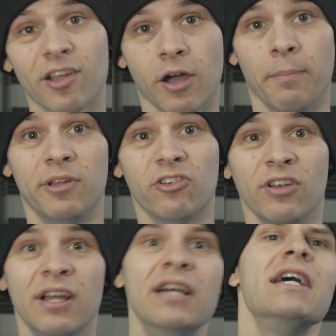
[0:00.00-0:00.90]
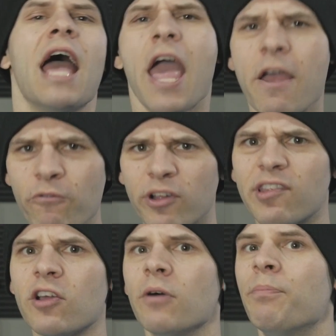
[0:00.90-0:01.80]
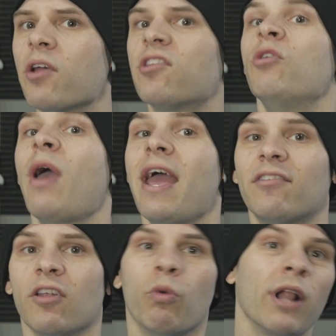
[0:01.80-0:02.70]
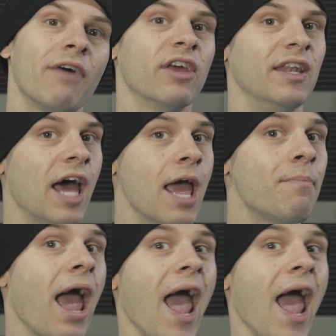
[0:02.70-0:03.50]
the competition, every single person who entered will have their name